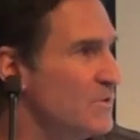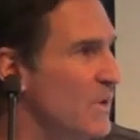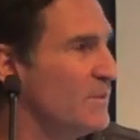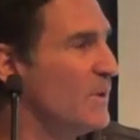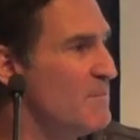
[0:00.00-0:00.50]

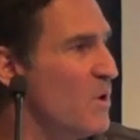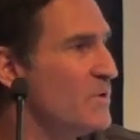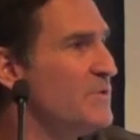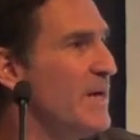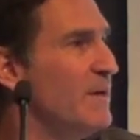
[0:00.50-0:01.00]
So I thought a
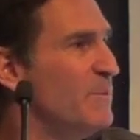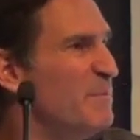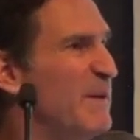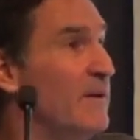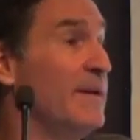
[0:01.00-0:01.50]
motorcycle
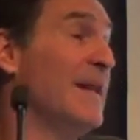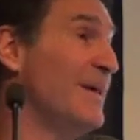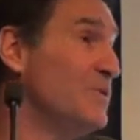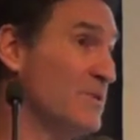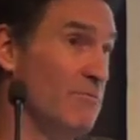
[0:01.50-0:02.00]
would be good. And I
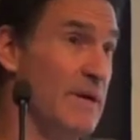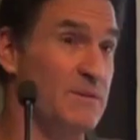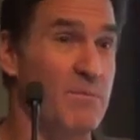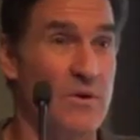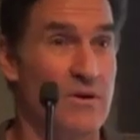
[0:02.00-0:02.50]
used to
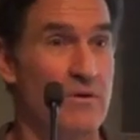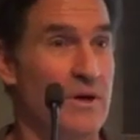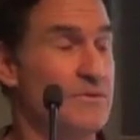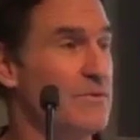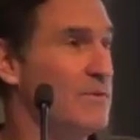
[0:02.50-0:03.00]
race
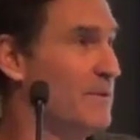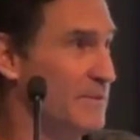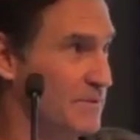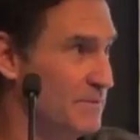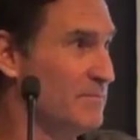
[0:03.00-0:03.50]
motocross, so I
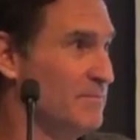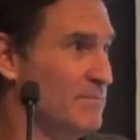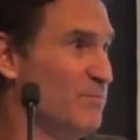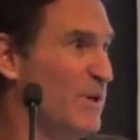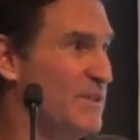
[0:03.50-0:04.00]
was
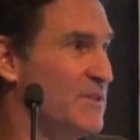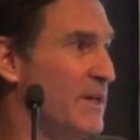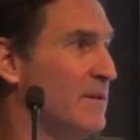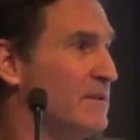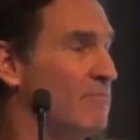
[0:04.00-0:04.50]
pretty
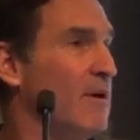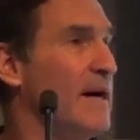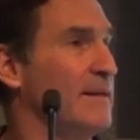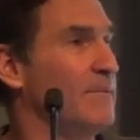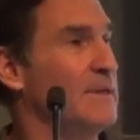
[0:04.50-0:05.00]
skilled at
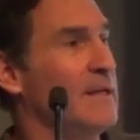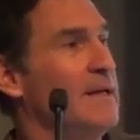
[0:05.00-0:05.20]
riding one.